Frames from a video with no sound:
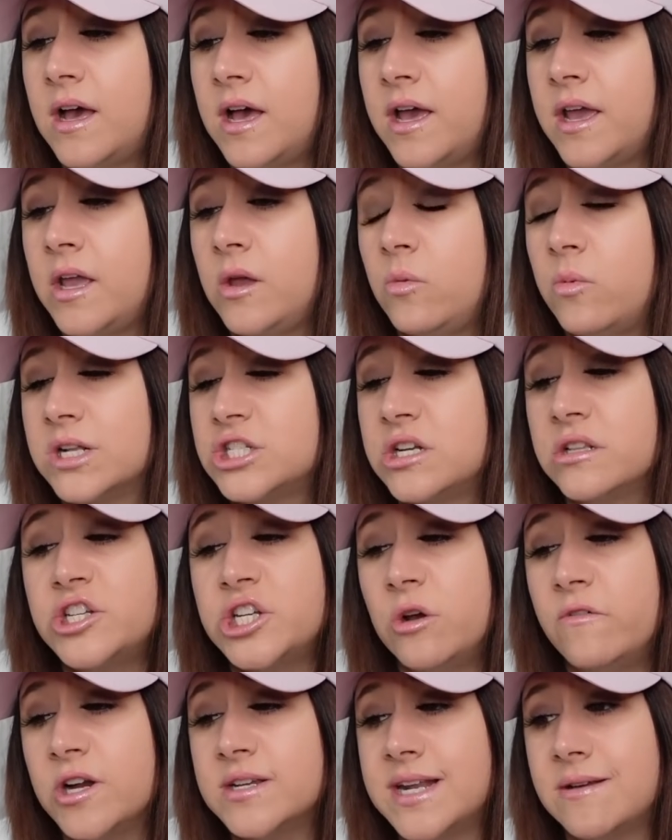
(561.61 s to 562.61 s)
I watched another
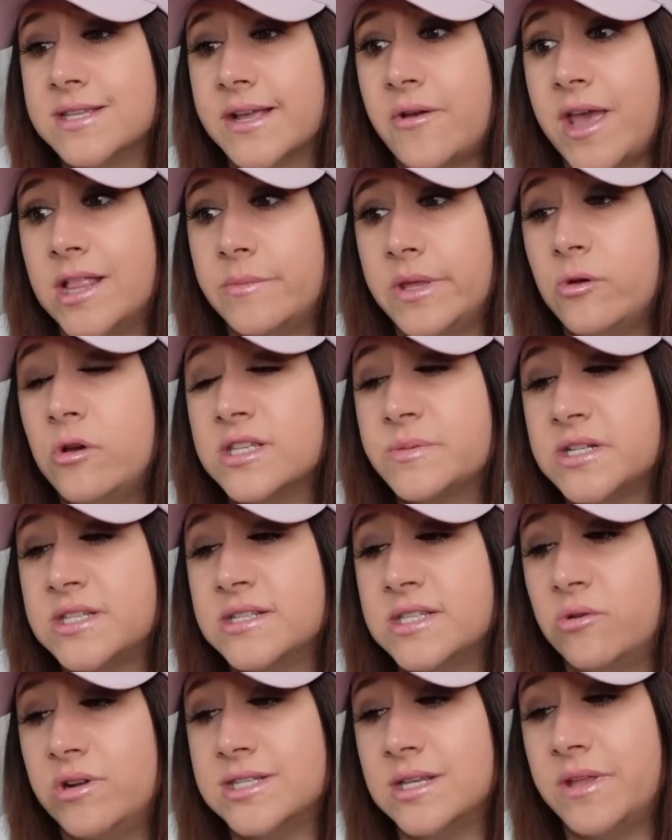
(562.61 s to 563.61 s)
show of hers and I was like, okay, let me Google this person,
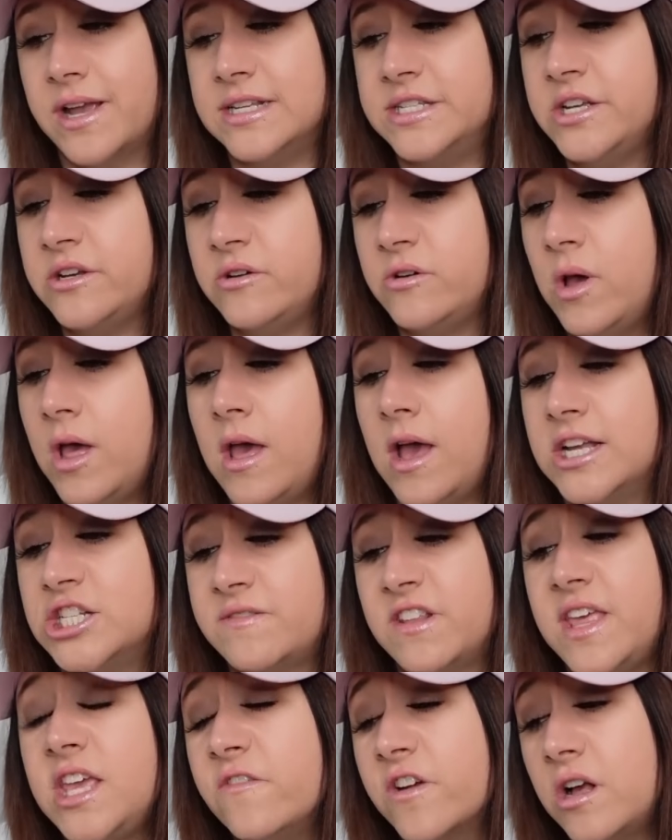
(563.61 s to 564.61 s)
so not something I do. I just
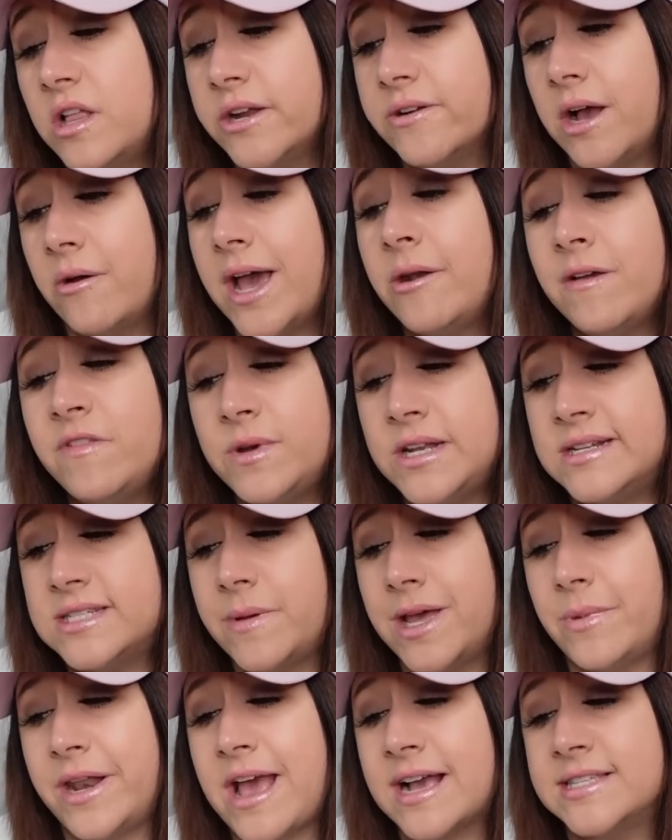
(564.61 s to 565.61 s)
said, thank you for calling her out. I don't have the money to
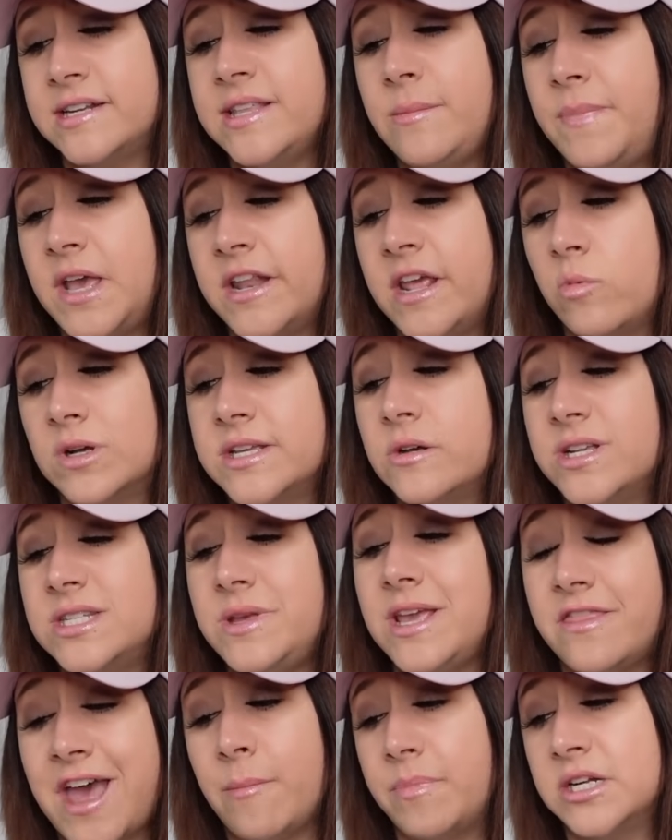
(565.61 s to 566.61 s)
spend, but I accidentally bid. It wasn't going to
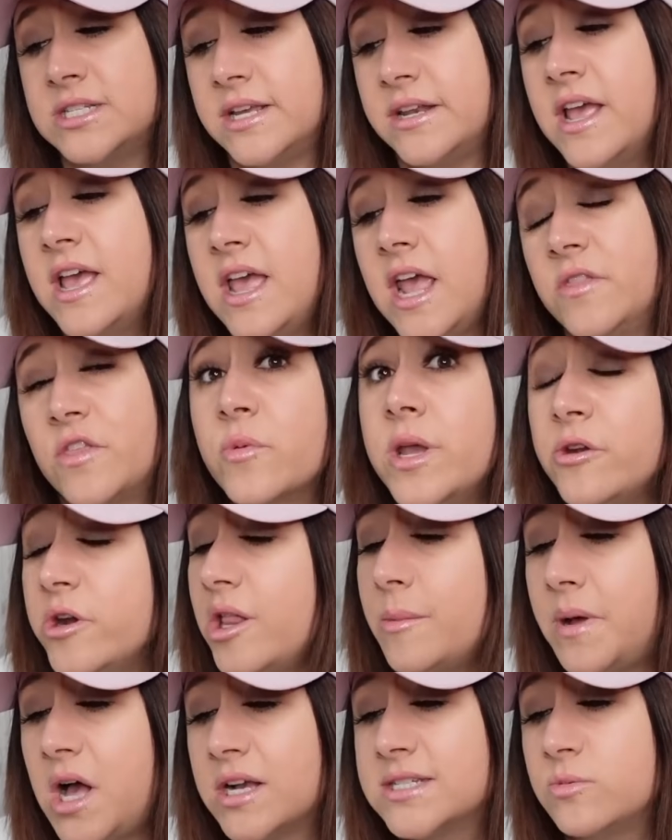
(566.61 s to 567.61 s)
be that person. And the
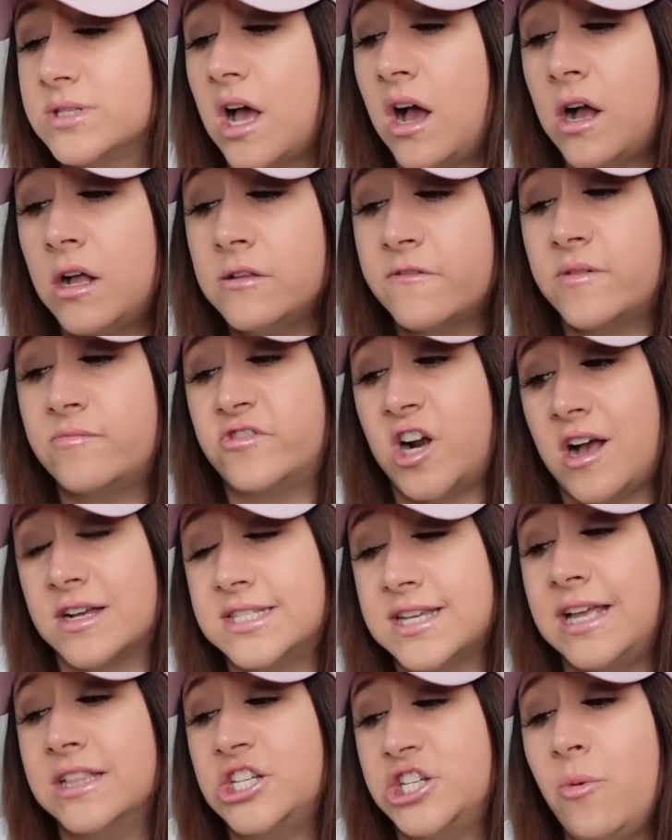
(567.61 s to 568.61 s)
$300 box was all from
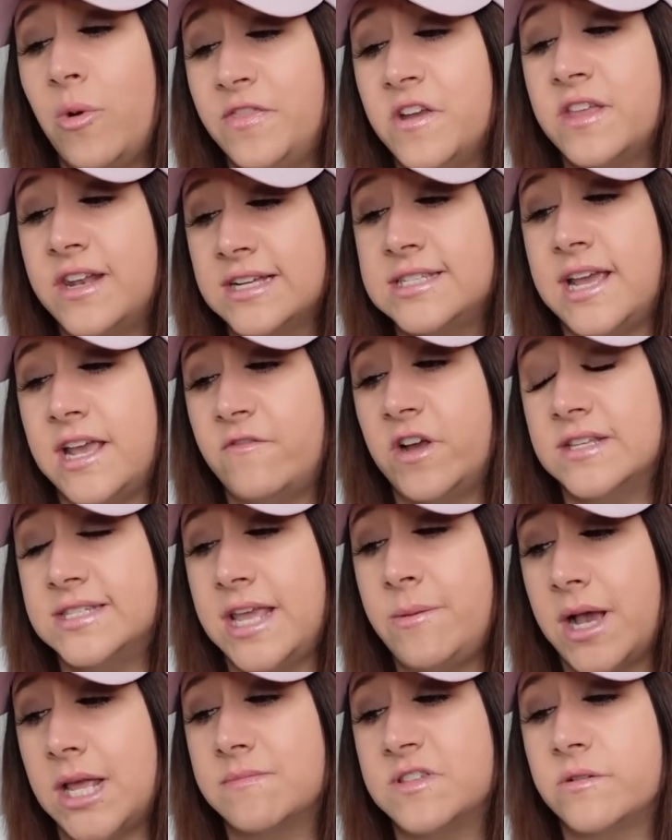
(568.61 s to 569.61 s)
Ross. I legit went there the next day and found the
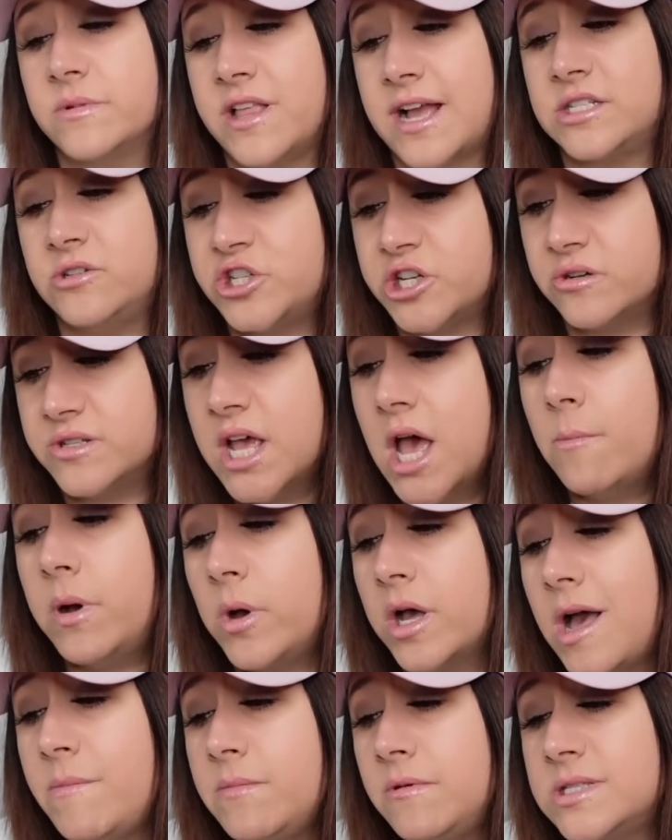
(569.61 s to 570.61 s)
same items from her last two shows. But
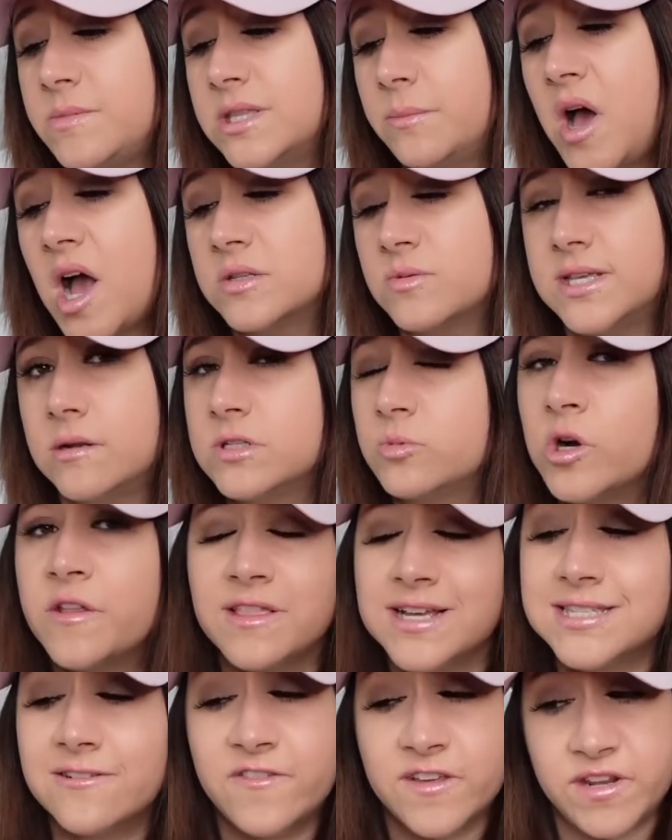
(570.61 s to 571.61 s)
what got me most about the box was that it was worth
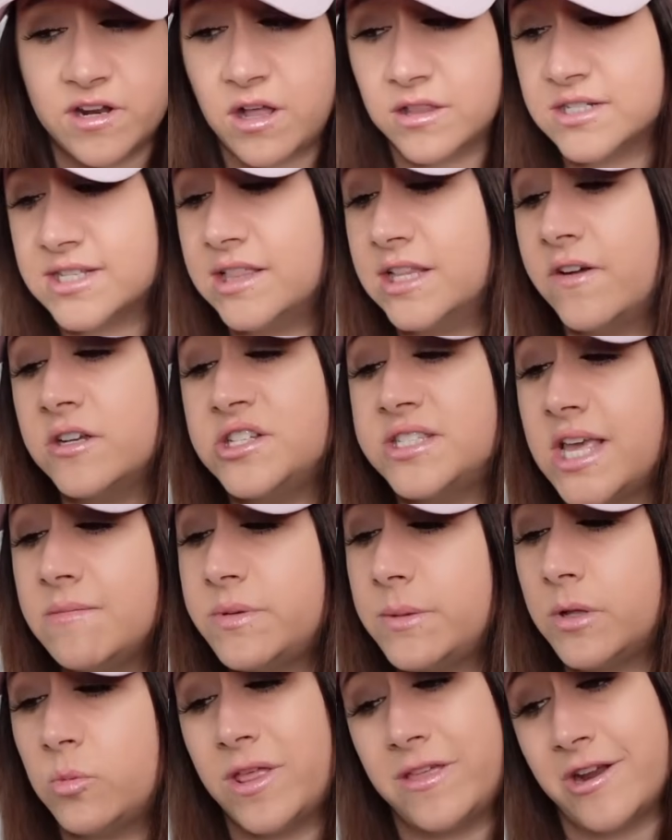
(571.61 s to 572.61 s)
less than $50. I love how she
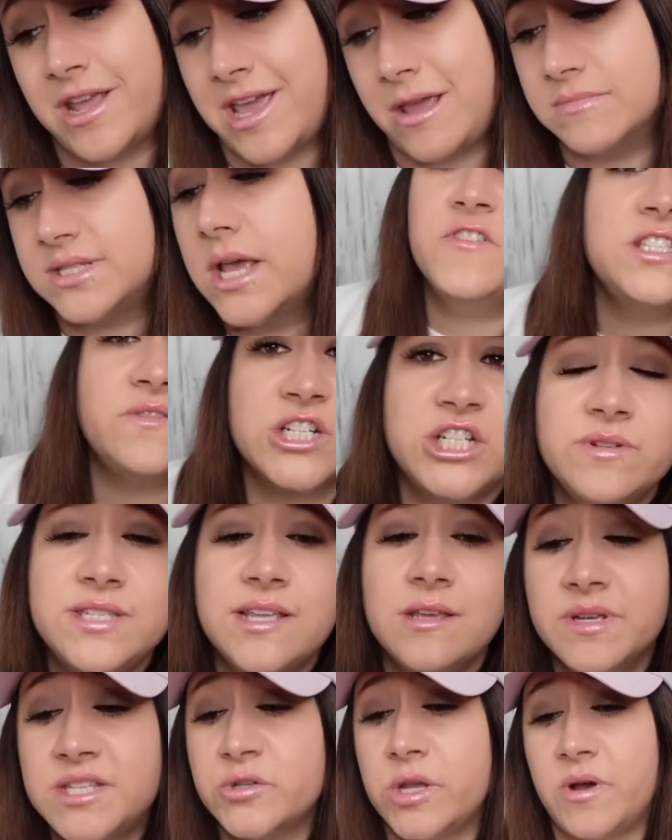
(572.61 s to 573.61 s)
scams people with her games. First of all, she was
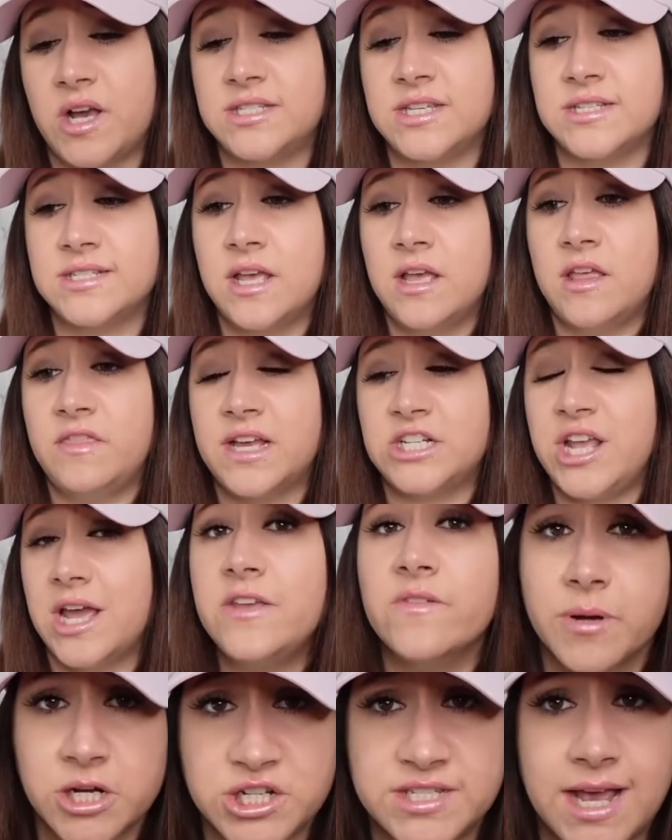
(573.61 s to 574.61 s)
selling mystery boxes that she
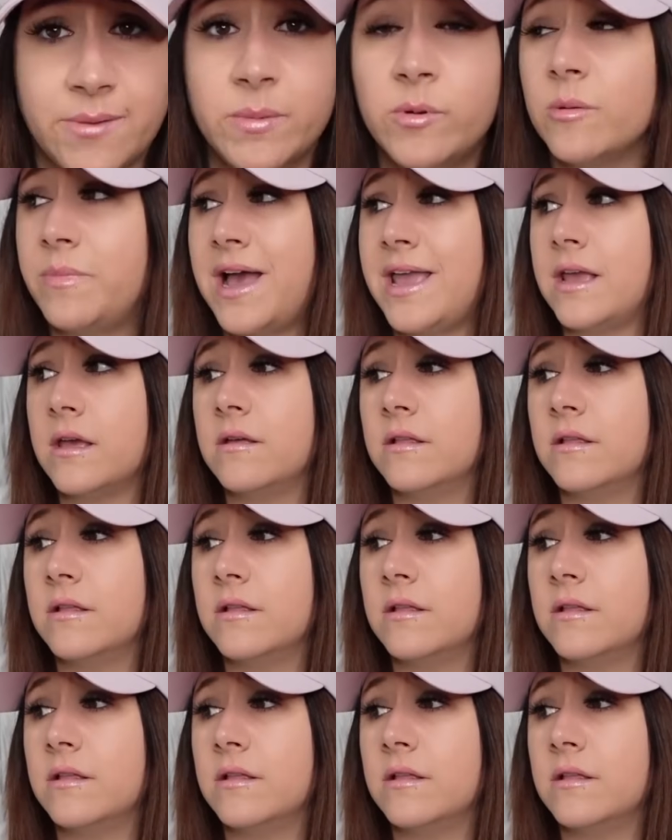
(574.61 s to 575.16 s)
hadn't even purchased yet. People were buying